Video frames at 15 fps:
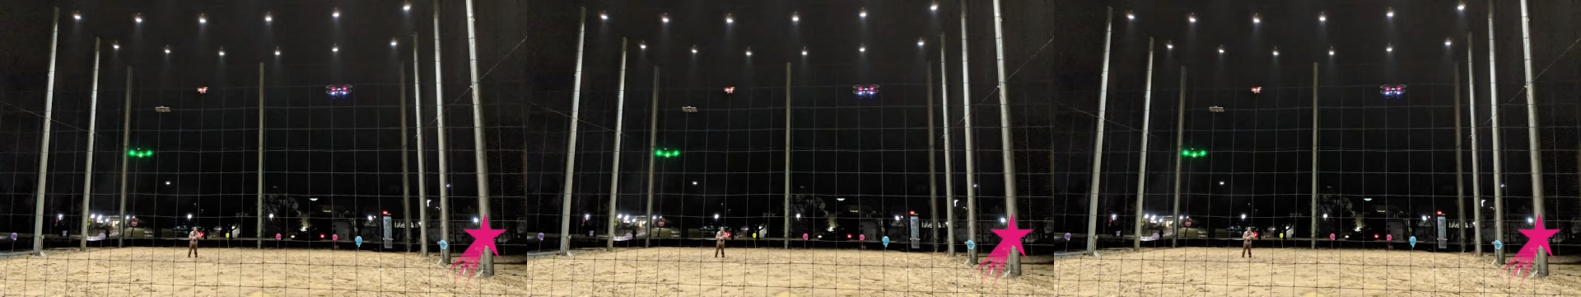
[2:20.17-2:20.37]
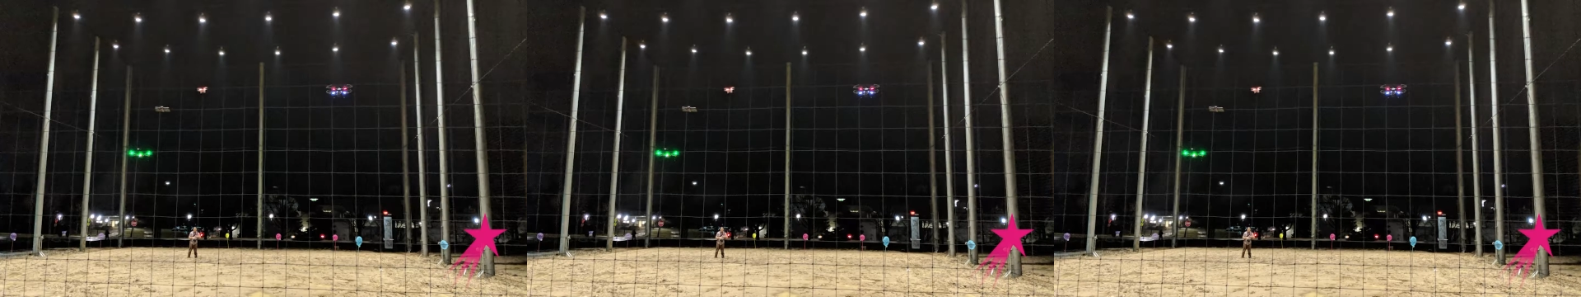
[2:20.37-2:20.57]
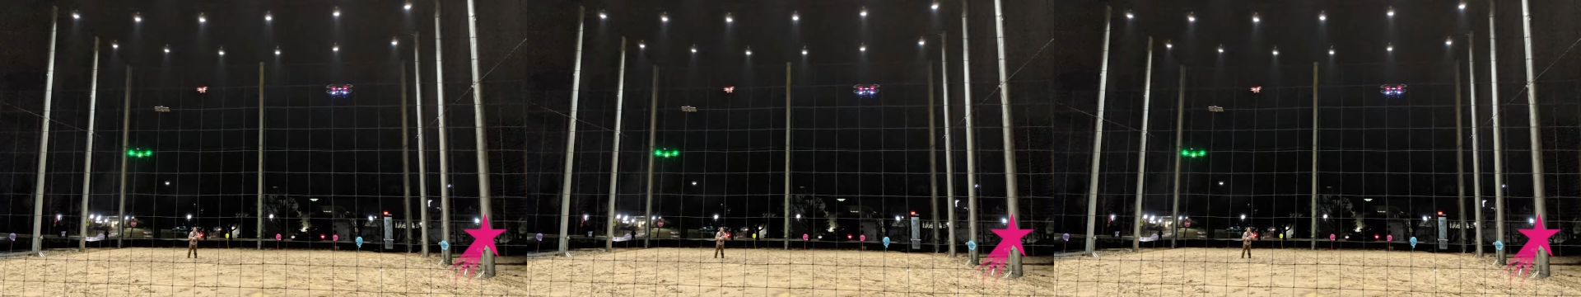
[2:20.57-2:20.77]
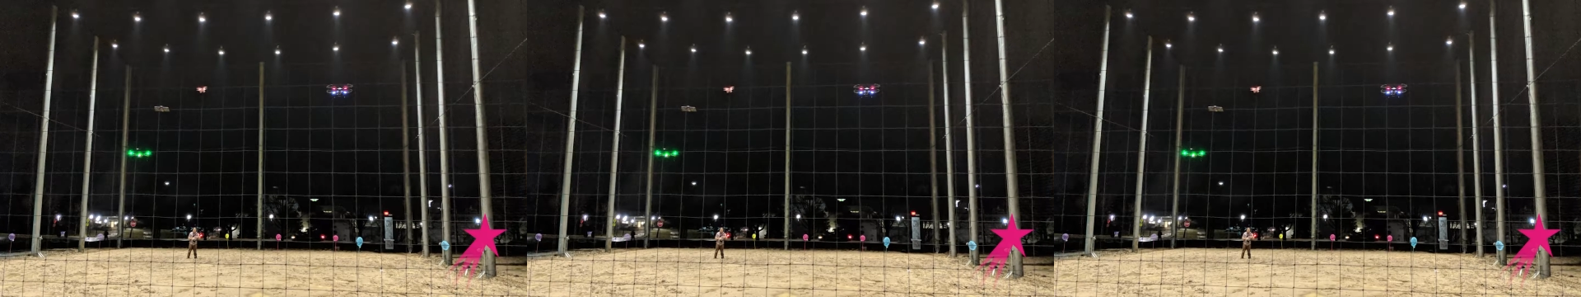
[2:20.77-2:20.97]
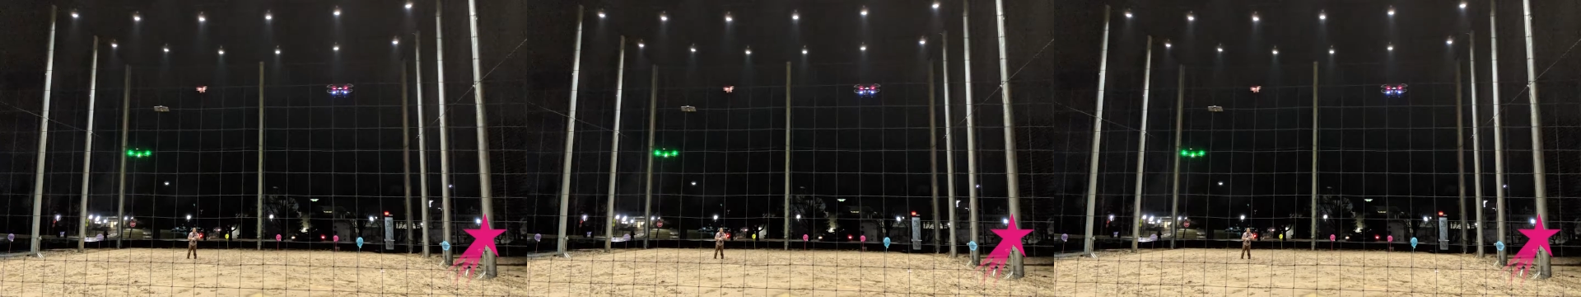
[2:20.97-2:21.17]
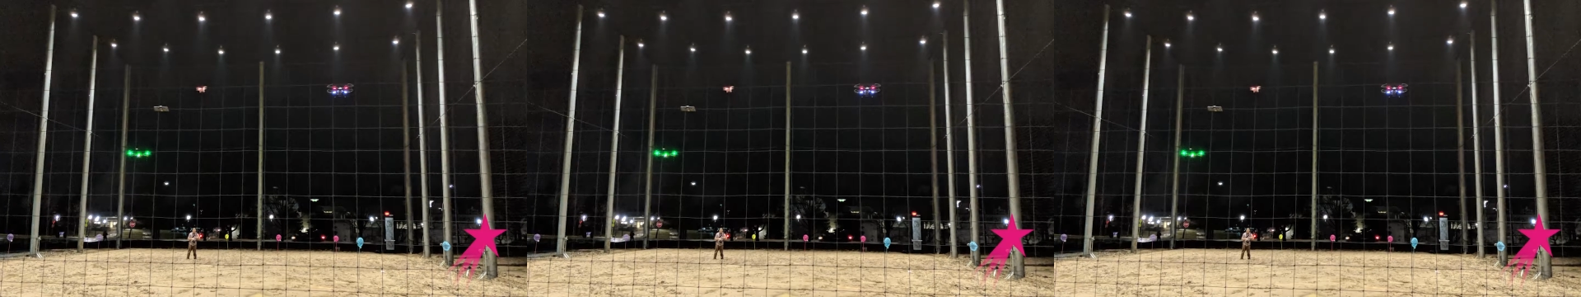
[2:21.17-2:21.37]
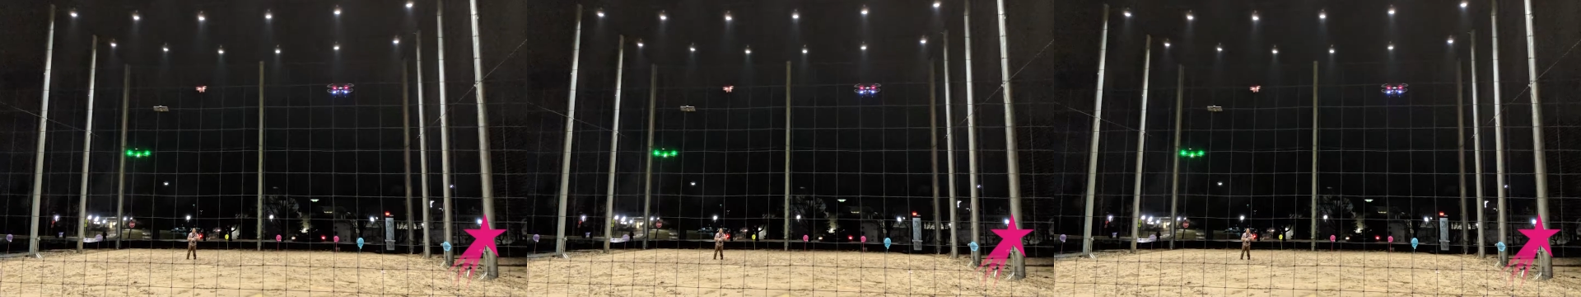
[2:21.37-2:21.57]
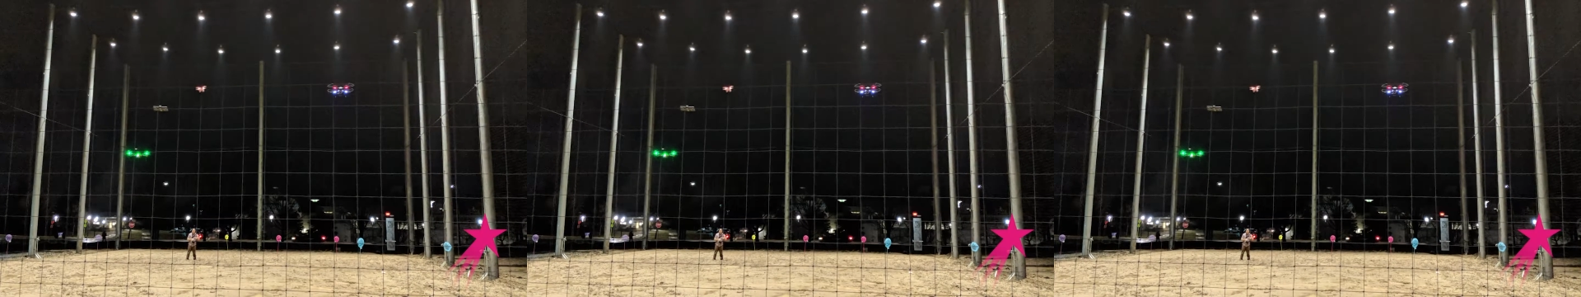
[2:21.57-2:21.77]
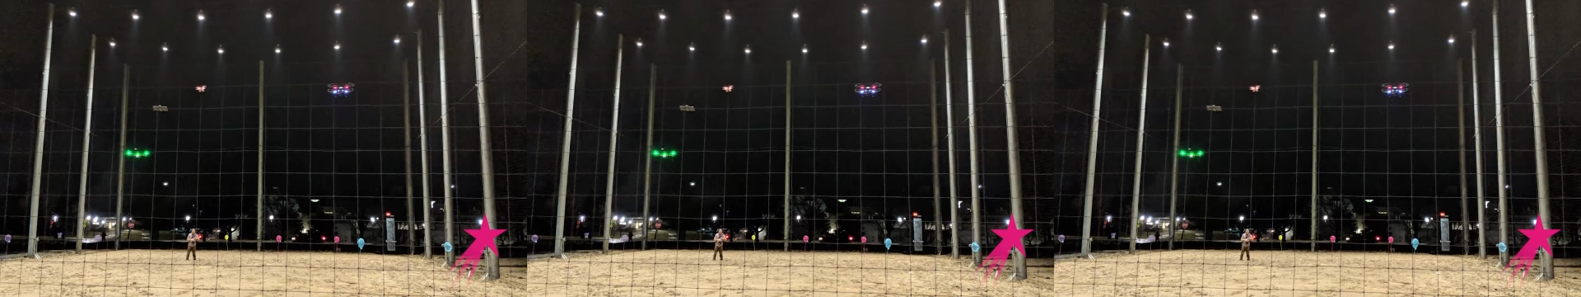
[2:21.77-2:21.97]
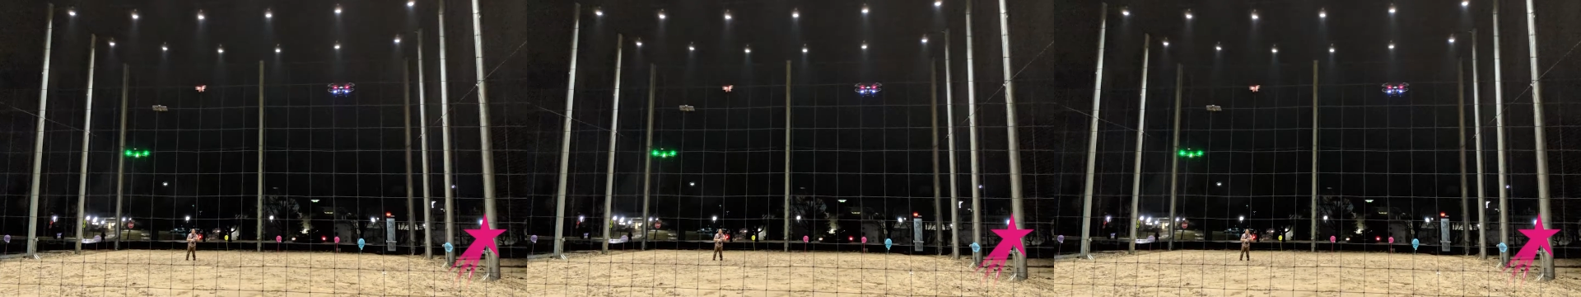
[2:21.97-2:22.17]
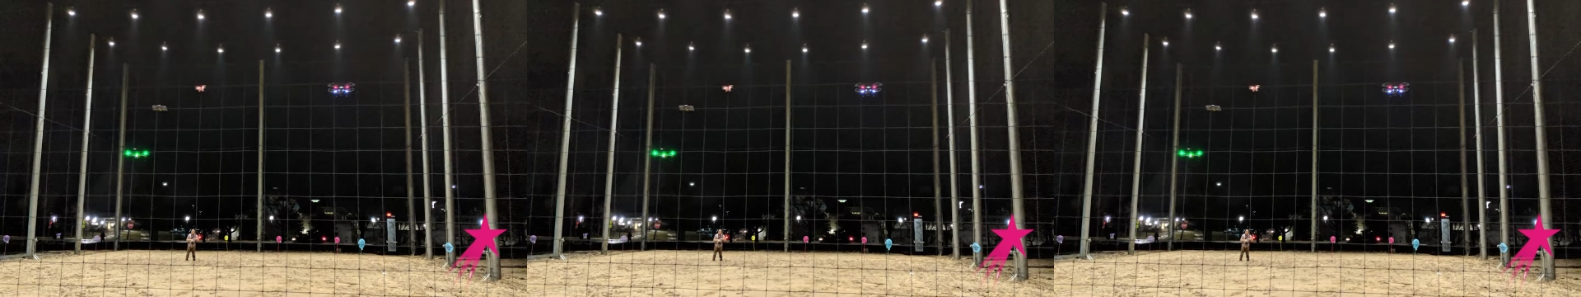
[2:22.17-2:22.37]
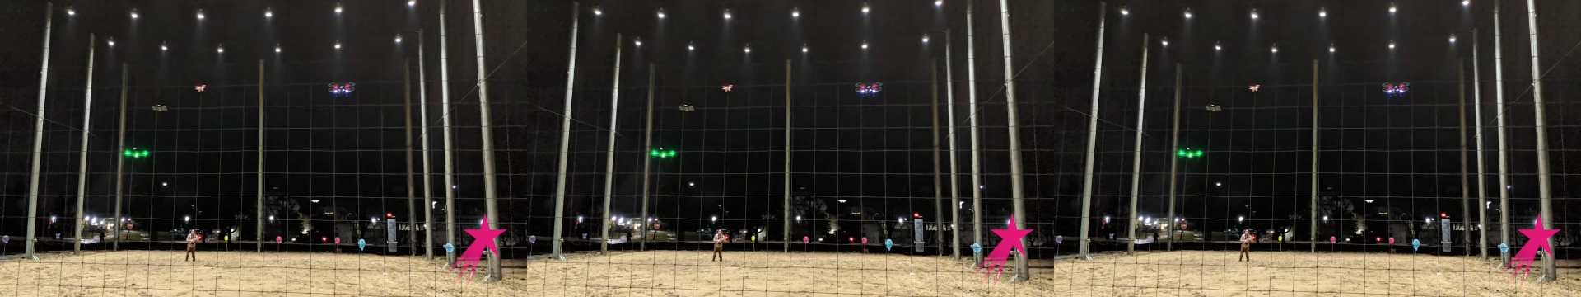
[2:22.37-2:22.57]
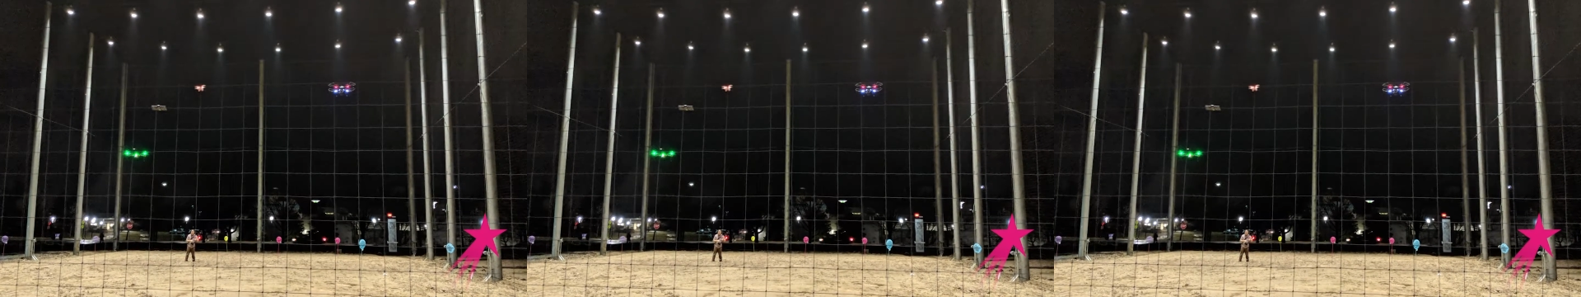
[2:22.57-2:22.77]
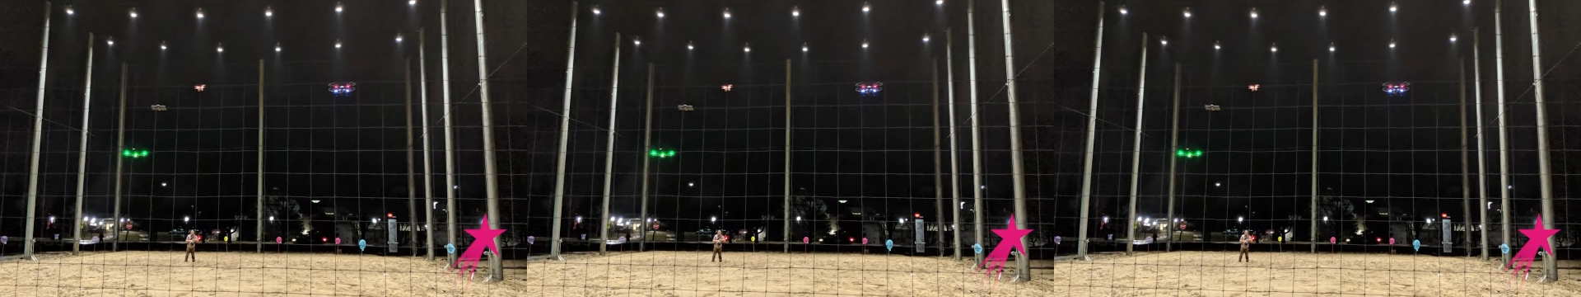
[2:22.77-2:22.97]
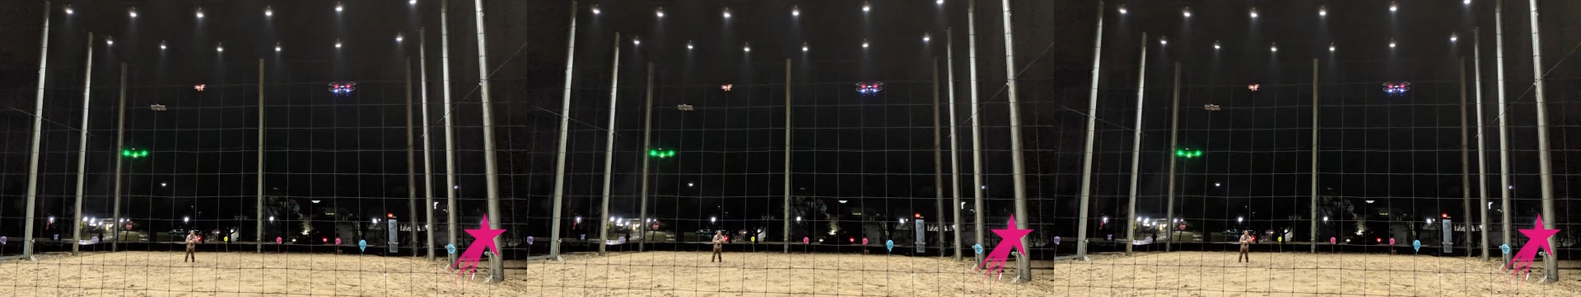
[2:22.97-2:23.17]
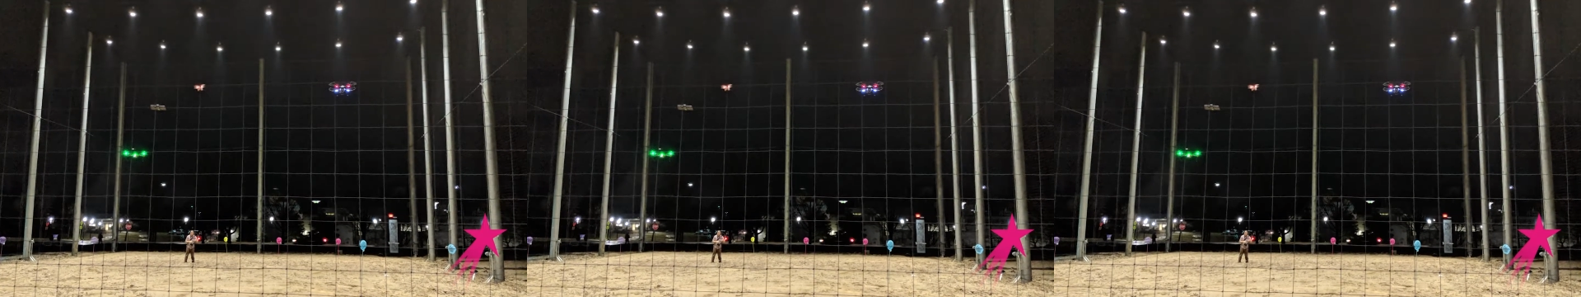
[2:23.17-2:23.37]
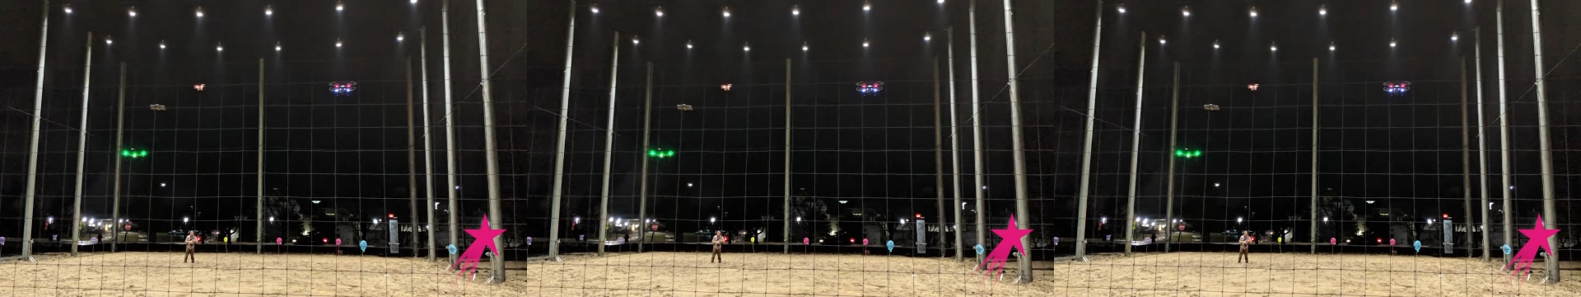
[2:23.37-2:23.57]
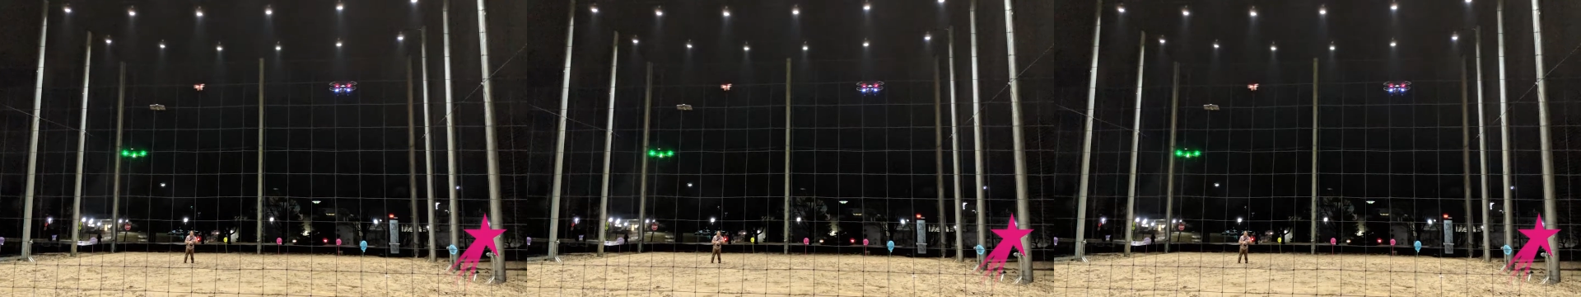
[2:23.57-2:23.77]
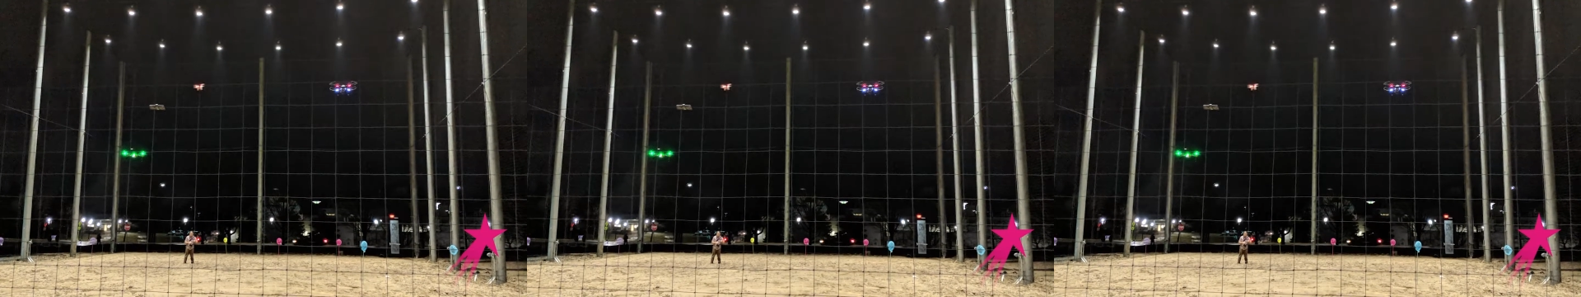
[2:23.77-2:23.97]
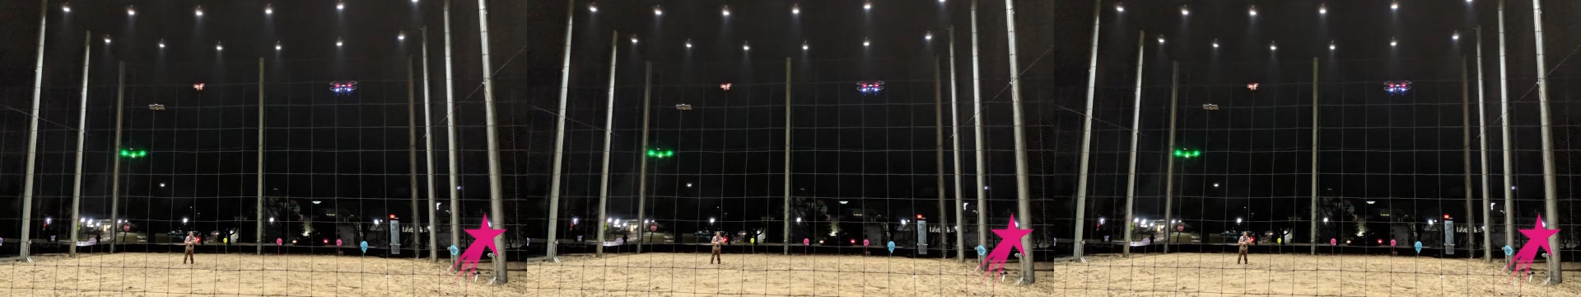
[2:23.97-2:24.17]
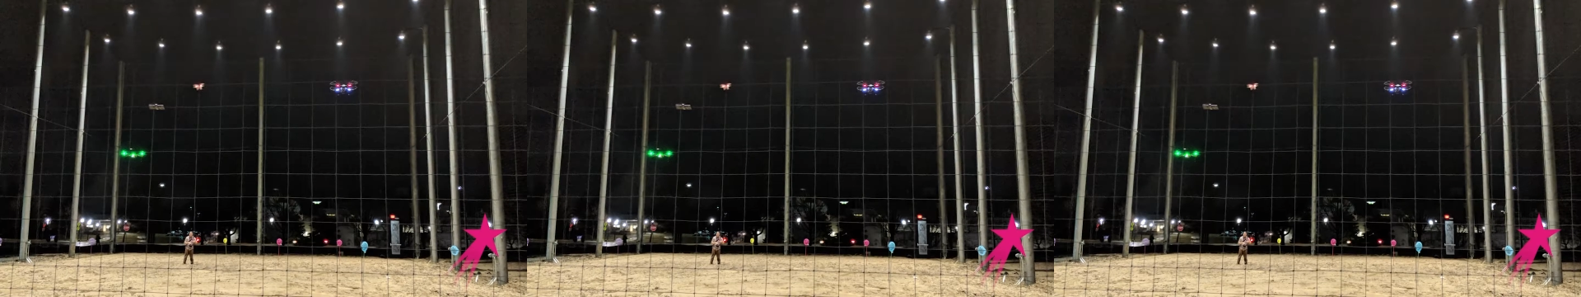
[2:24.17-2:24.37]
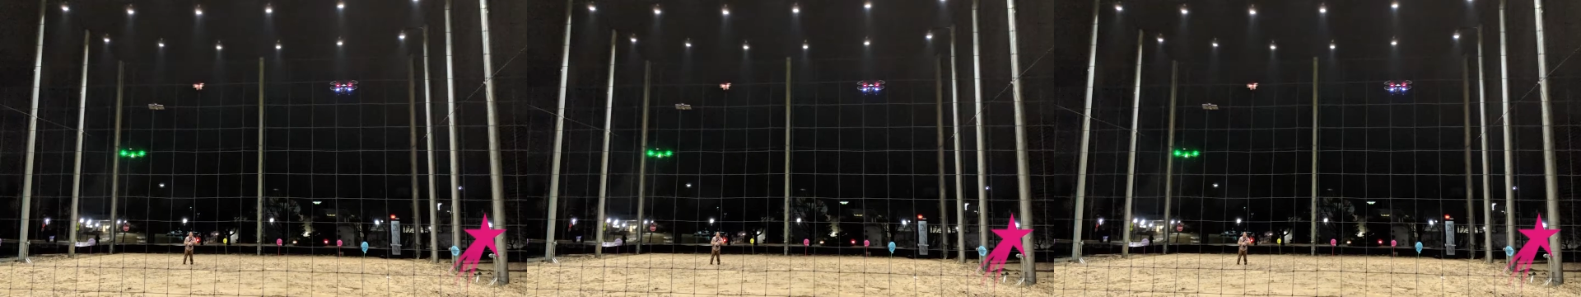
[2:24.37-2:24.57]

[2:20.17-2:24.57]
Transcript: (no speaker visible)